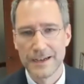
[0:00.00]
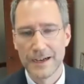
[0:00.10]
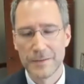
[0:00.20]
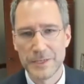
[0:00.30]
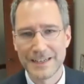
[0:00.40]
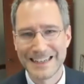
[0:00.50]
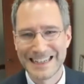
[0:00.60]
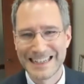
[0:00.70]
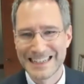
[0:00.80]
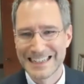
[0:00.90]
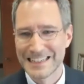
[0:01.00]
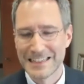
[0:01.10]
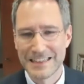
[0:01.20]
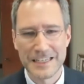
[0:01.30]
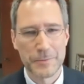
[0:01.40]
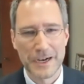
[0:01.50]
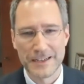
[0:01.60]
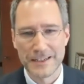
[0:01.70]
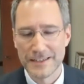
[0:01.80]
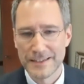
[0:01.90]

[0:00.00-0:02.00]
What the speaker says: I mean, think about it.